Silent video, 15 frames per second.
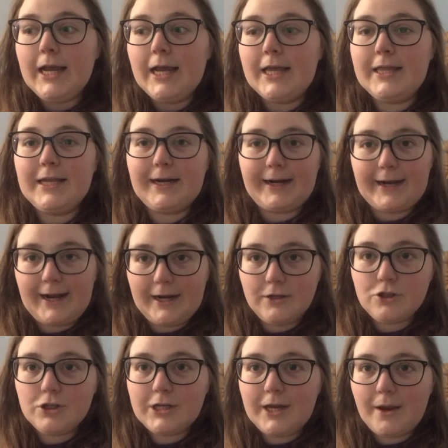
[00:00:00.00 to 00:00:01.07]
And then I
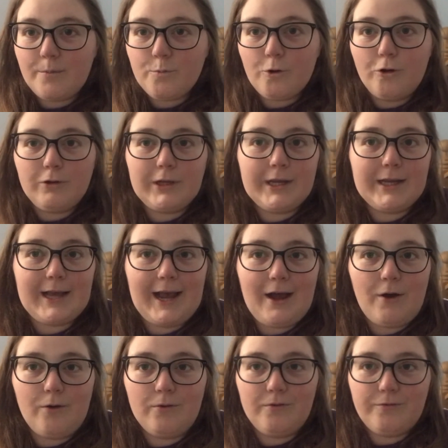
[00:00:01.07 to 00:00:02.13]
actually am rolling
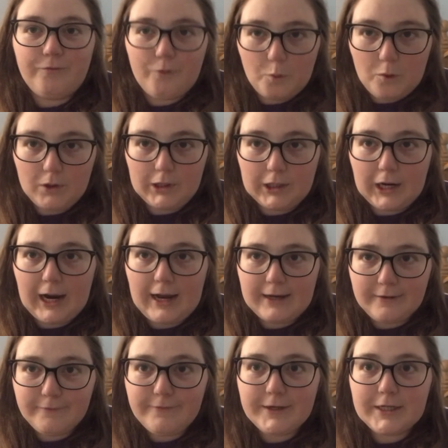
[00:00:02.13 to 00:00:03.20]
out four
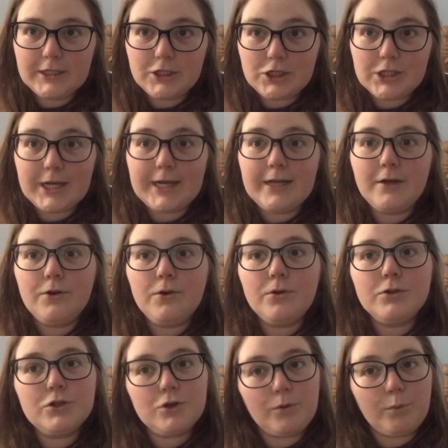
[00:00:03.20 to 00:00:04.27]
unfinished
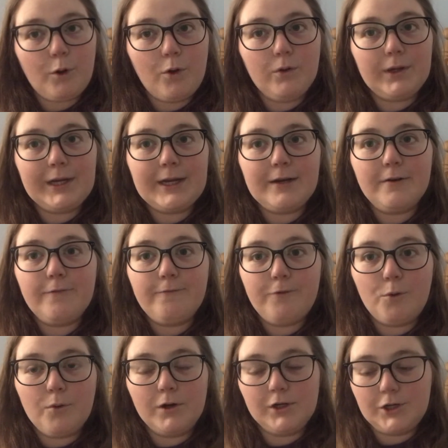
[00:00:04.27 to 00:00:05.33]
candles to roll in
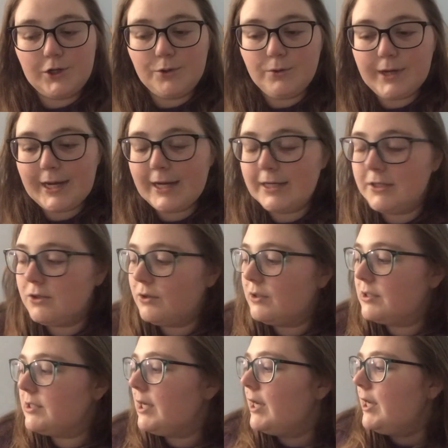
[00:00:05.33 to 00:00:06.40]
four new
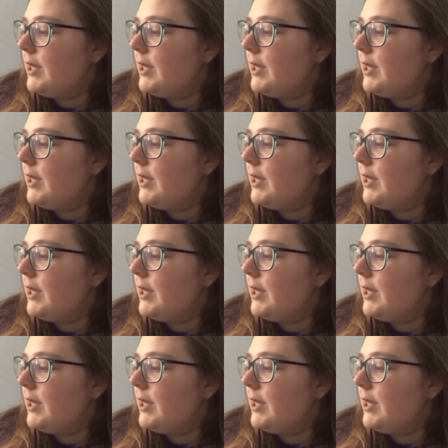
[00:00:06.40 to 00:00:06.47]
candles.